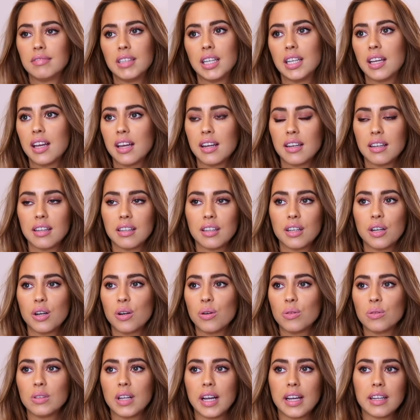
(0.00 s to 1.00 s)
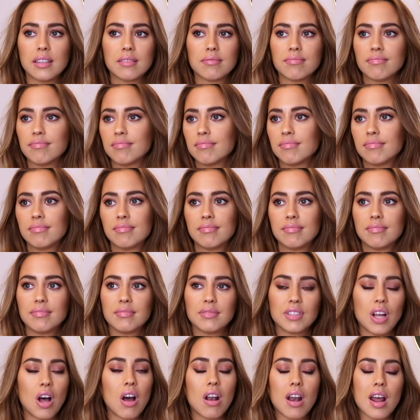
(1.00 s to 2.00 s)
it can go like
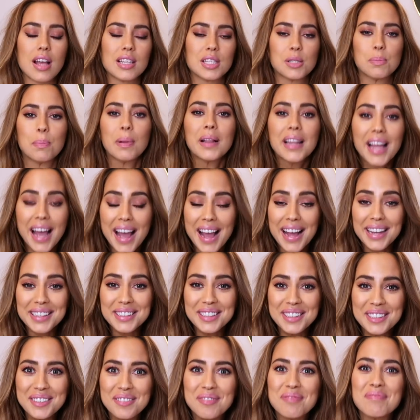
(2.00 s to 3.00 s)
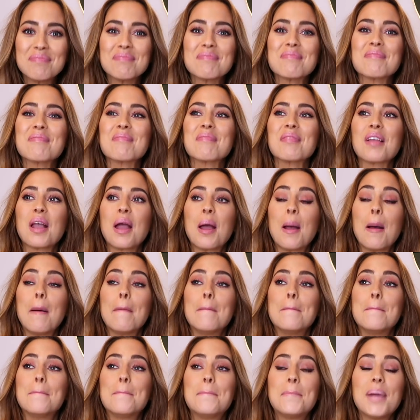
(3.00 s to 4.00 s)
not as planned.
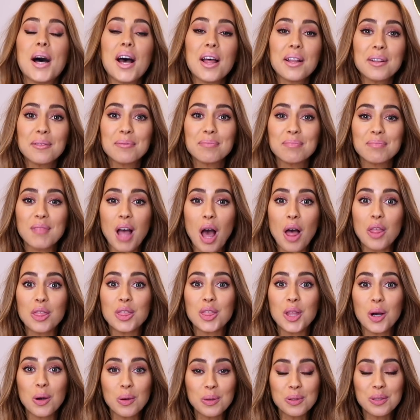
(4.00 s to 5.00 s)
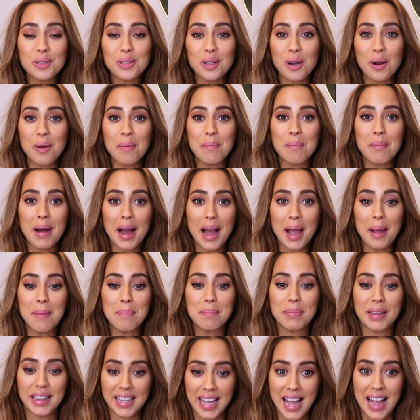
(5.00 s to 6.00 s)
But those are
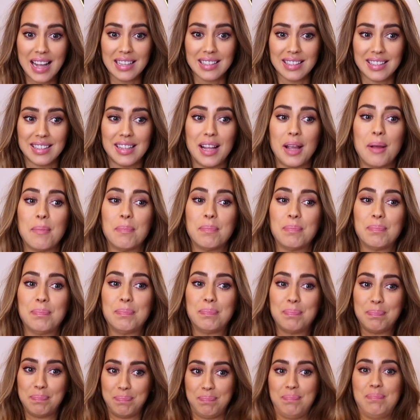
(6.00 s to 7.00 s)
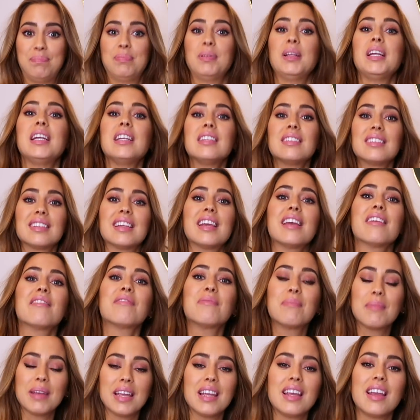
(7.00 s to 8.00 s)
my plans. Like, please
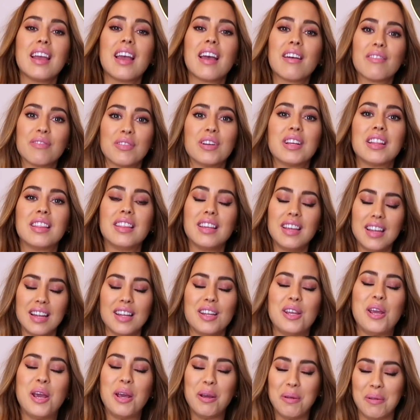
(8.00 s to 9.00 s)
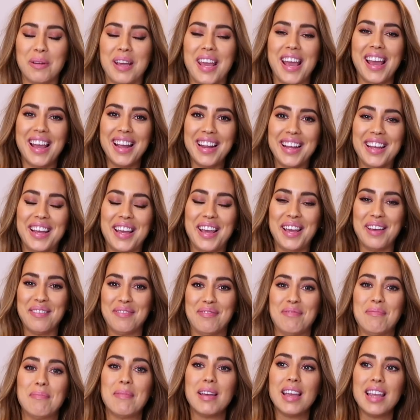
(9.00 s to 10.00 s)
give me everything you can
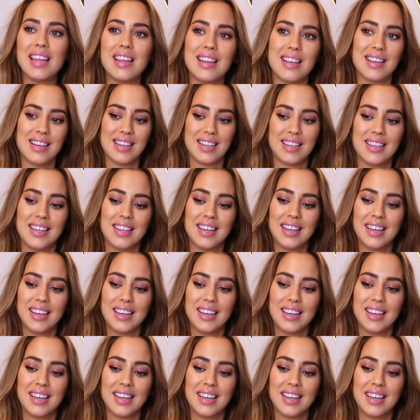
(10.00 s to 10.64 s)
give me.